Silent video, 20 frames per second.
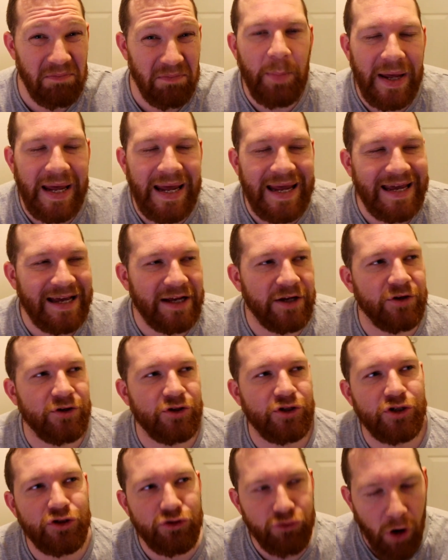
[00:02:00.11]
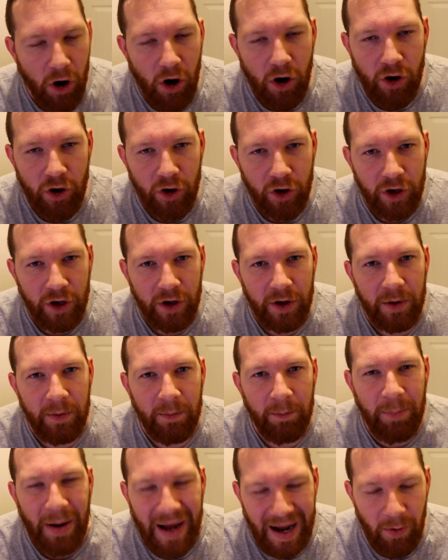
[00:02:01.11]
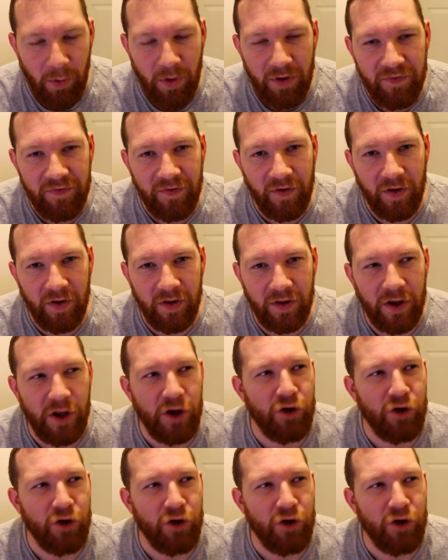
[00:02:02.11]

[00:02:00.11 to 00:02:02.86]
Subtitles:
Big, strong, powerful,